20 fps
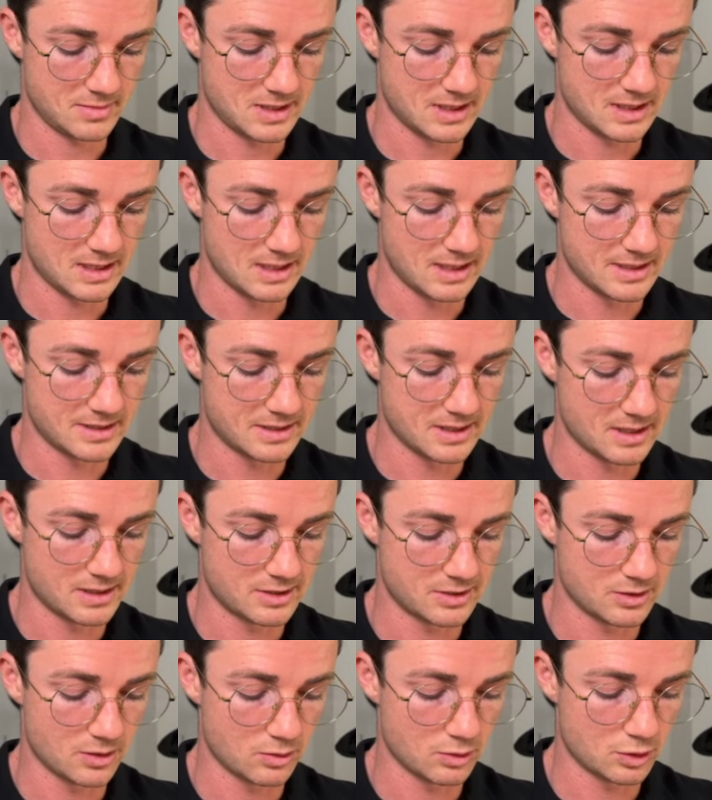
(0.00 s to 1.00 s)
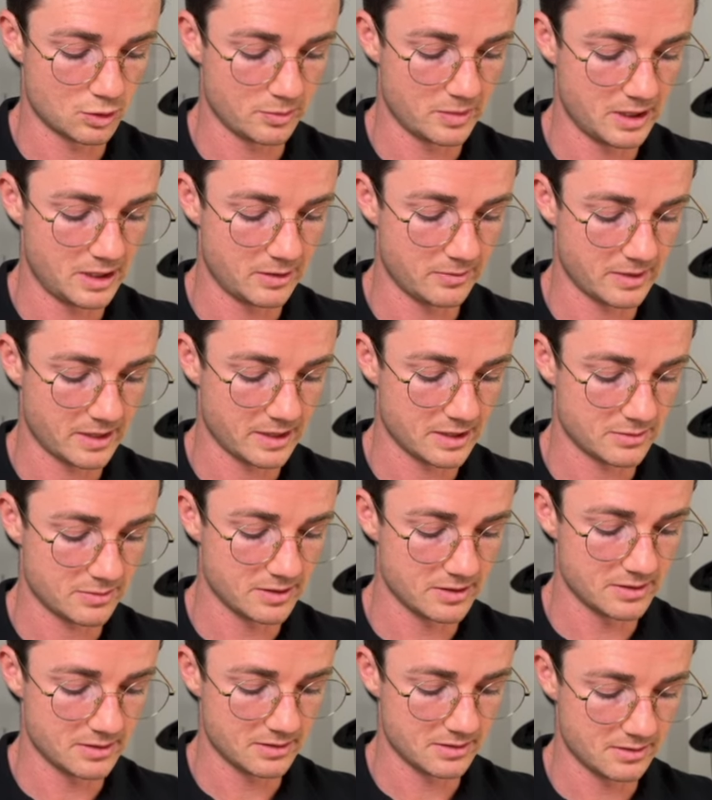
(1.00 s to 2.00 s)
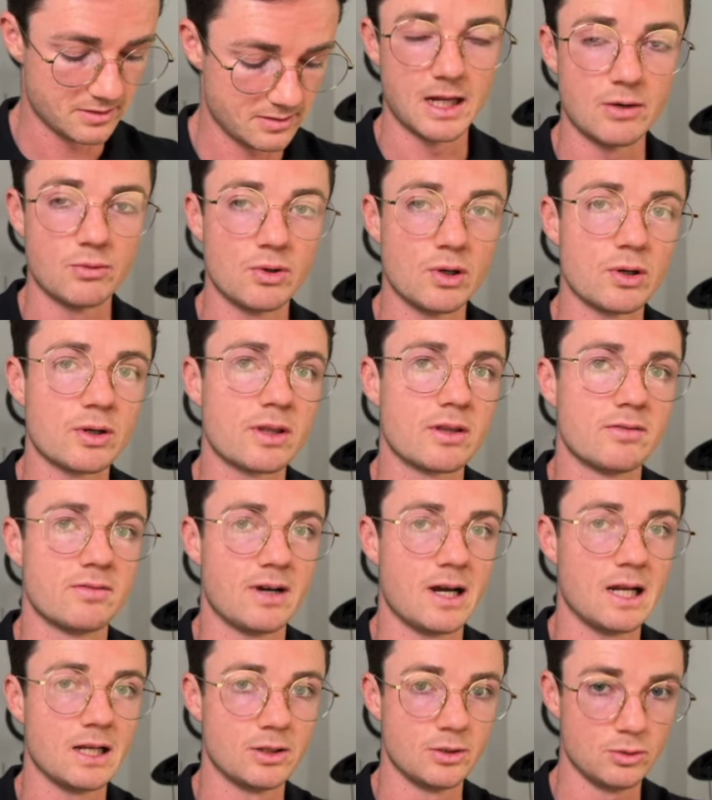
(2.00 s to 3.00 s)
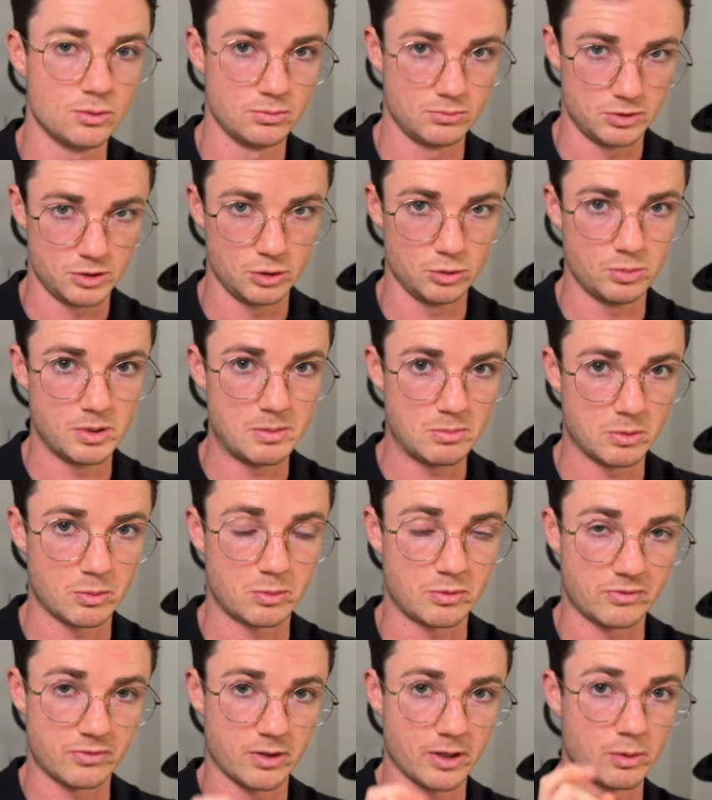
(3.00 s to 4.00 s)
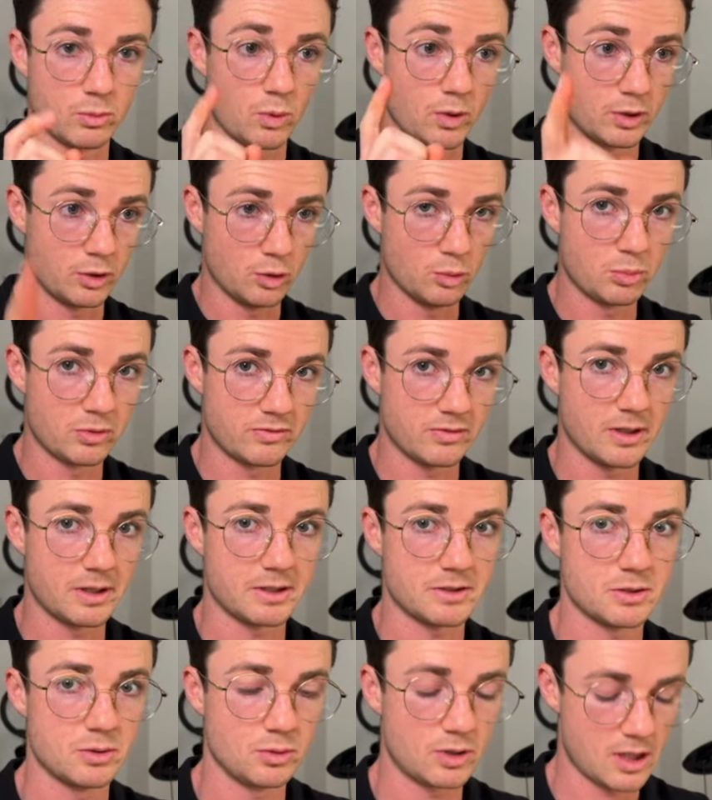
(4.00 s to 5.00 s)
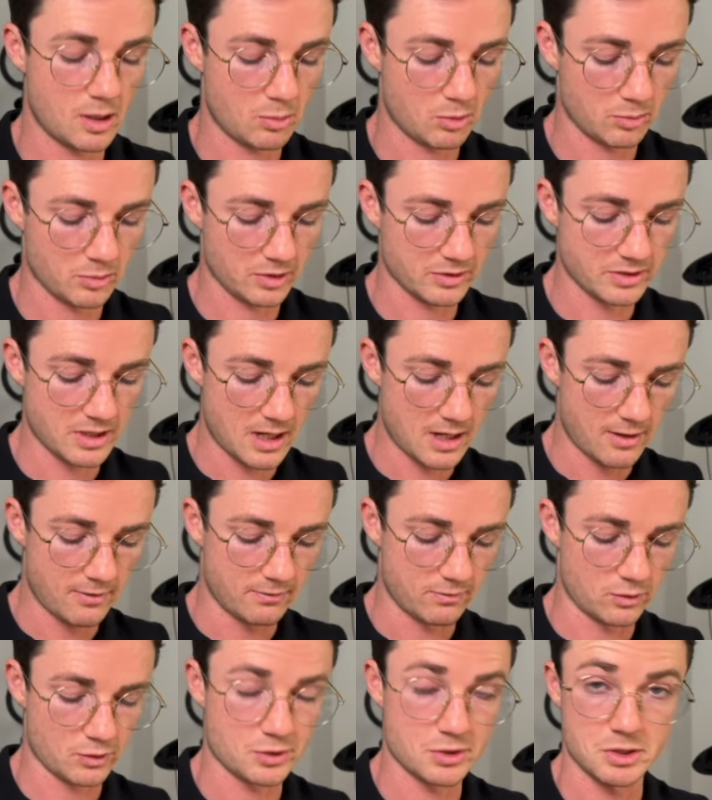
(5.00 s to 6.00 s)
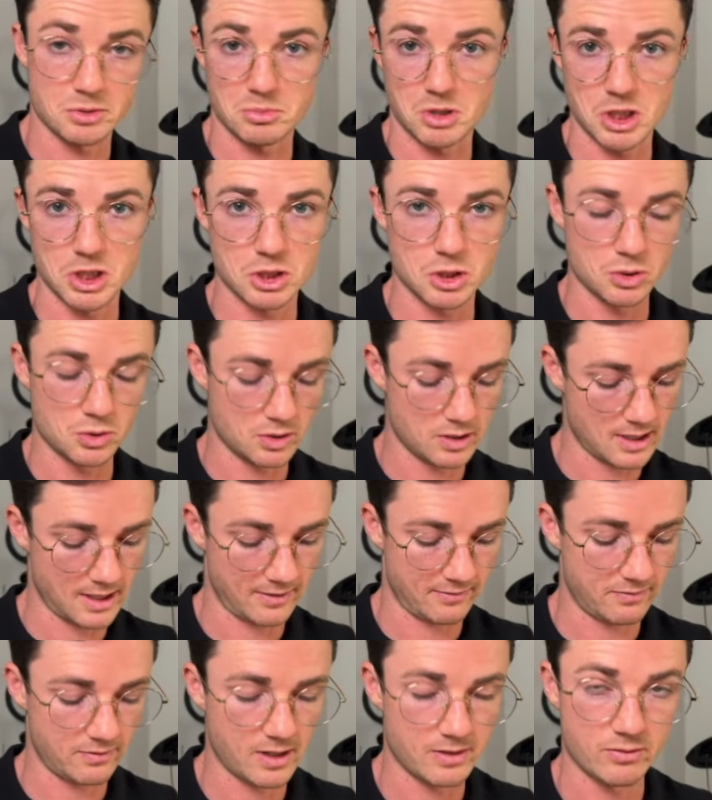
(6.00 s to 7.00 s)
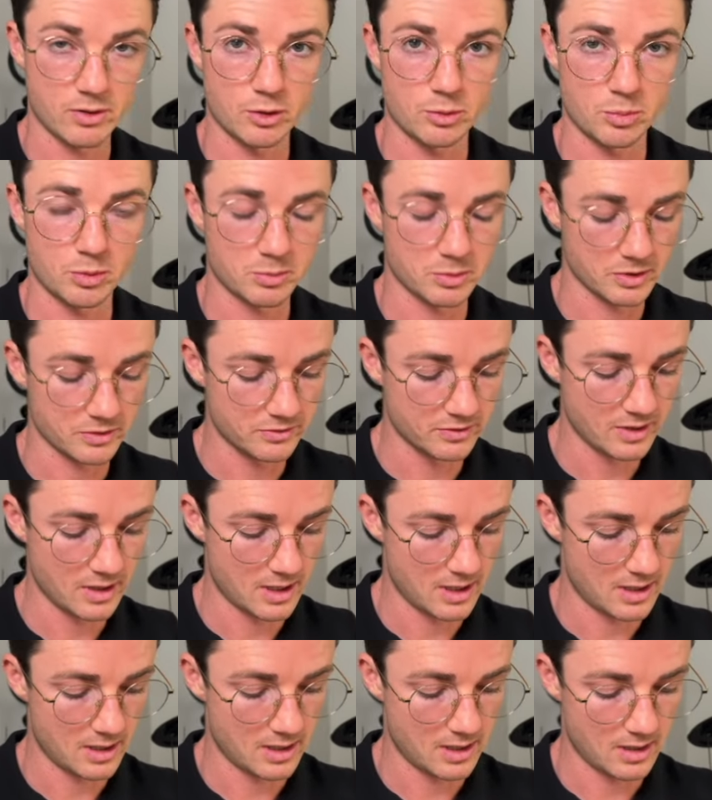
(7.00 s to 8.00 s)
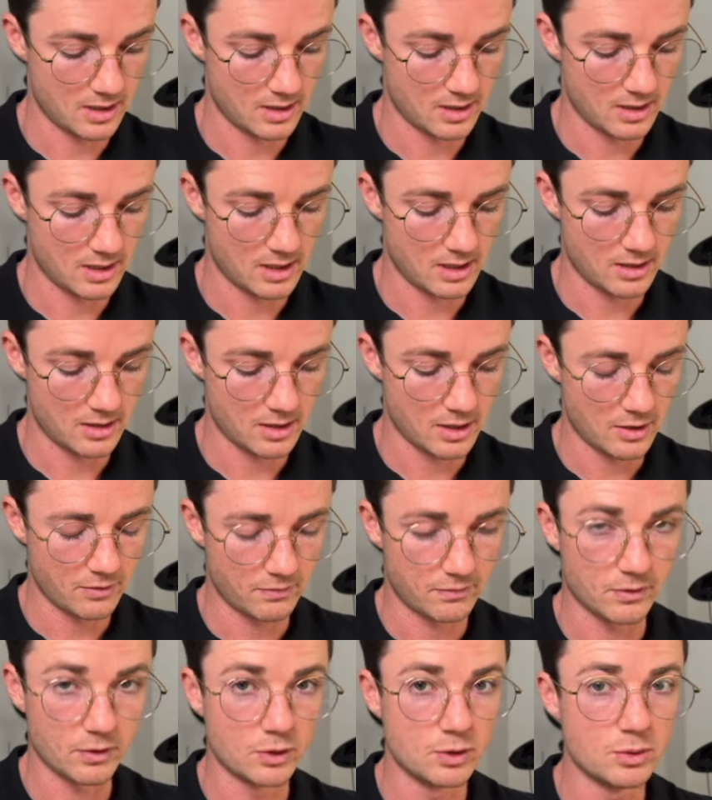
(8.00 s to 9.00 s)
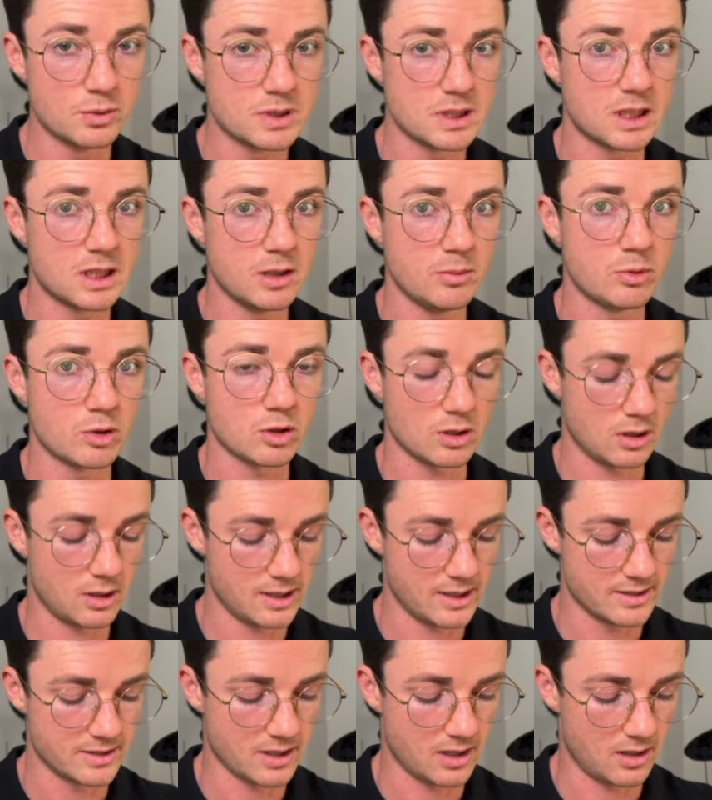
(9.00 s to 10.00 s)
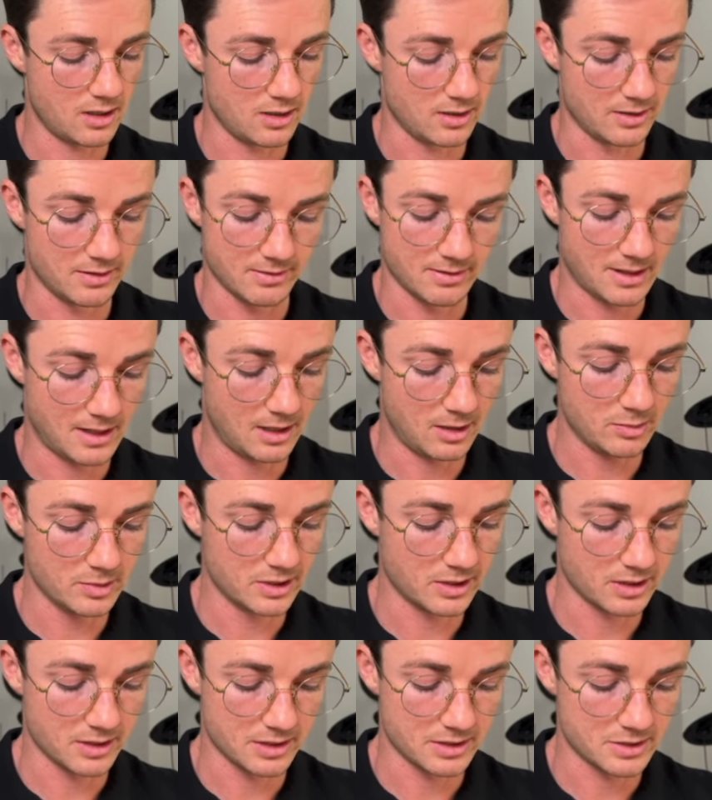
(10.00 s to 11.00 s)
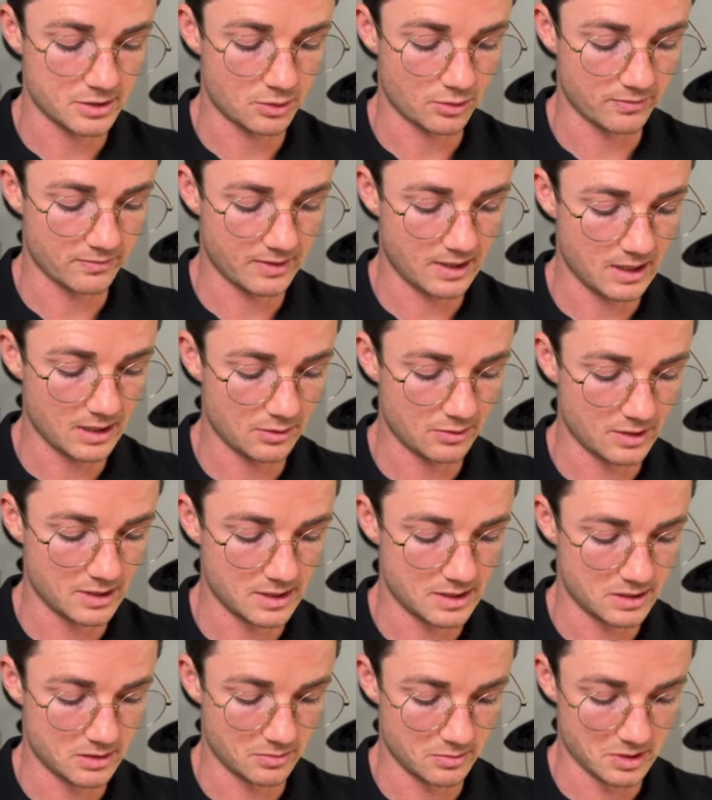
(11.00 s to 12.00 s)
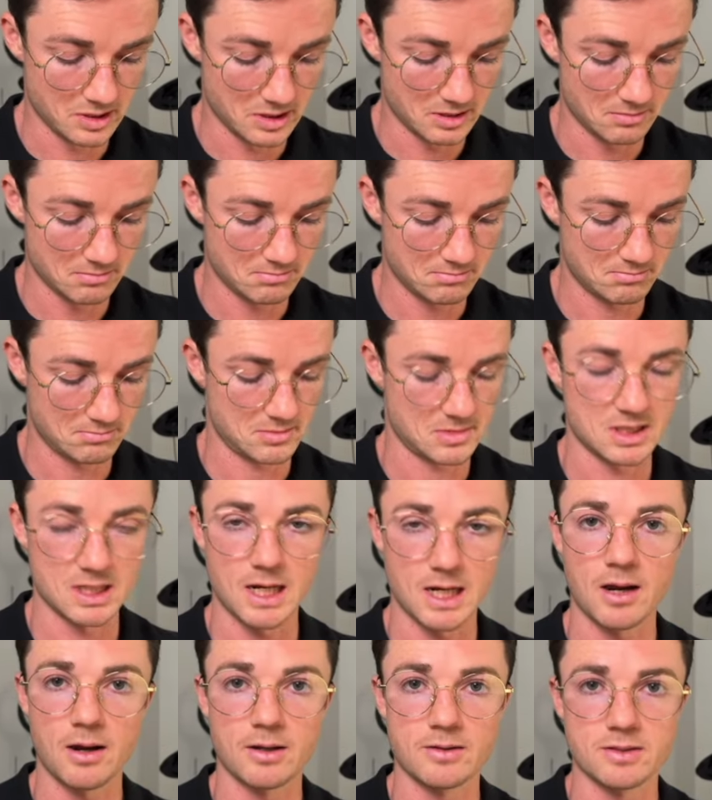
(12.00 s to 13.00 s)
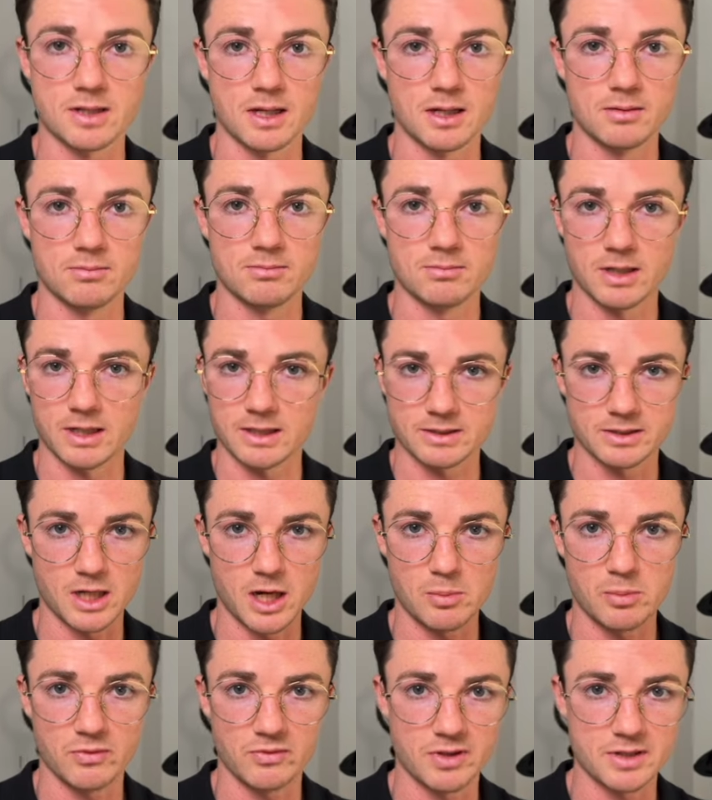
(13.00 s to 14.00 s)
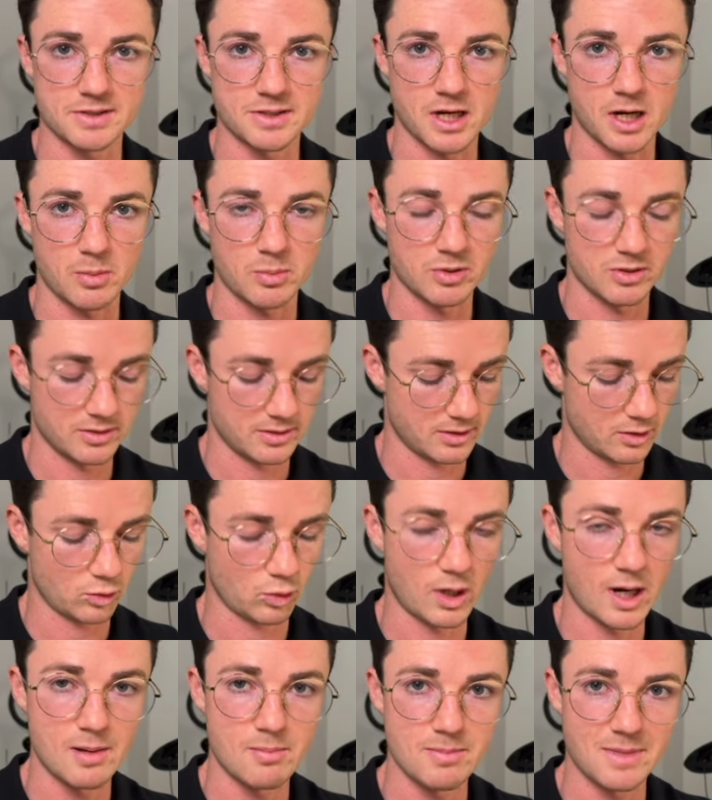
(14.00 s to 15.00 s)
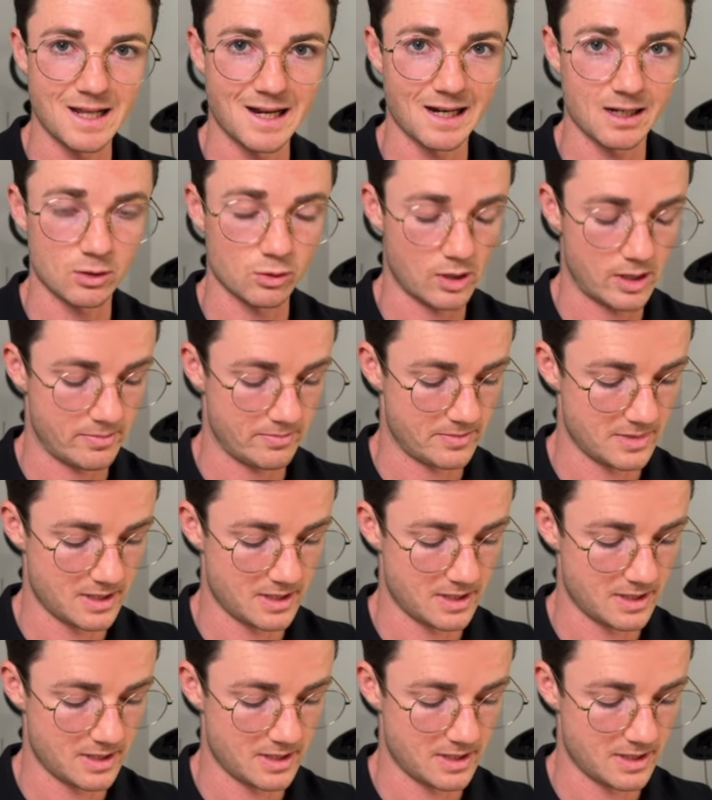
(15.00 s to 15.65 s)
Let's say social media management. If we look at the value 2 people provide, what you provide at 2K per month versus my student at $500 per month, for you to keep your client on, I'll be honest, your value needs to be 10 out of 10, like top of the top, creme de la creme.